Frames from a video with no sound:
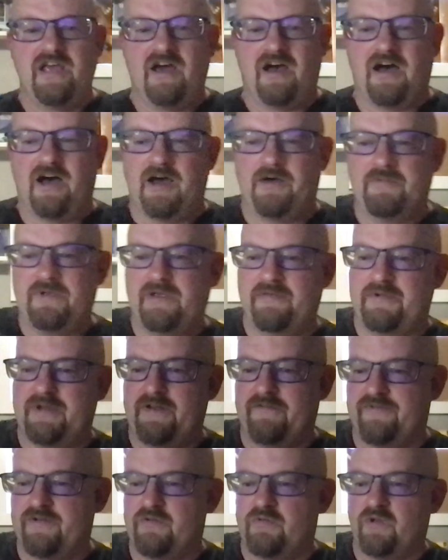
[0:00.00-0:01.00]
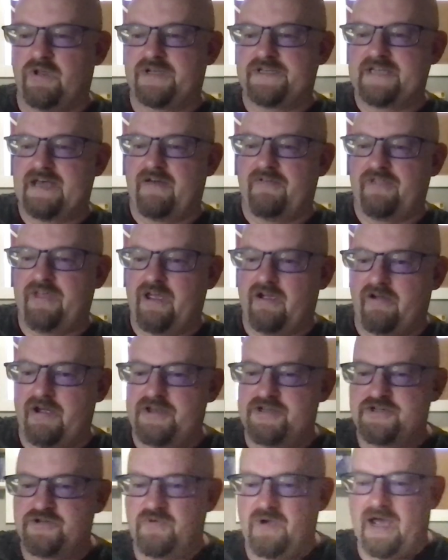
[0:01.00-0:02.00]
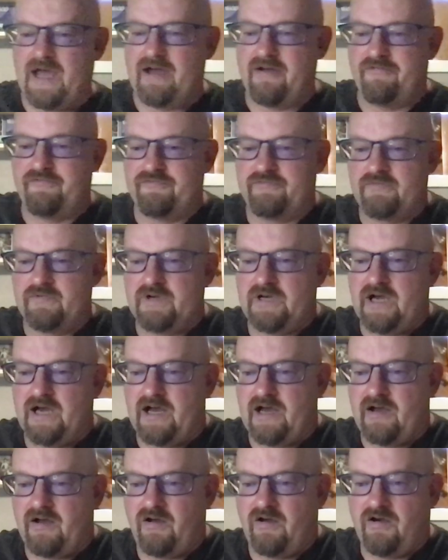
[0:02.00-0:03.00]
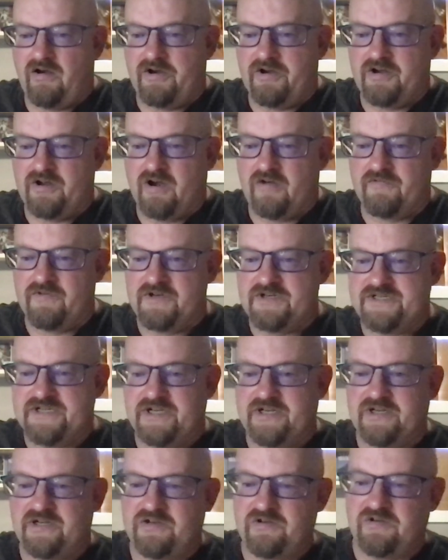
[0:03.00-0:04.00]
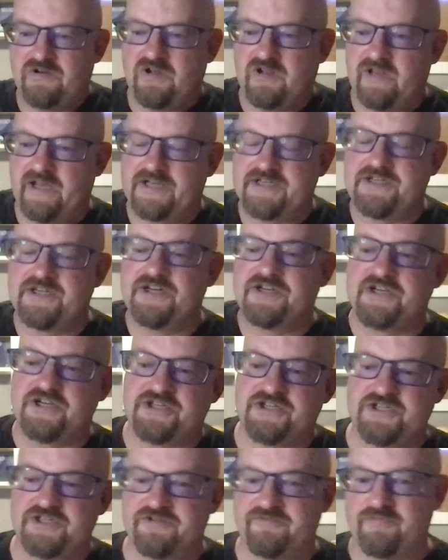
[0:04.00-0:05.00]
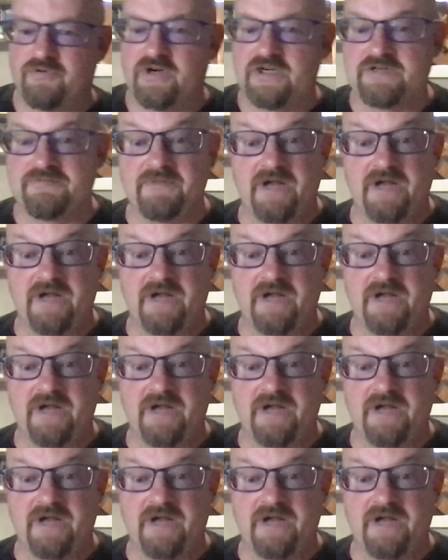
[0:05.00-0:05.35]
Um, I mean, if you look down there, I do have uh, hardcovers and collected editions of books.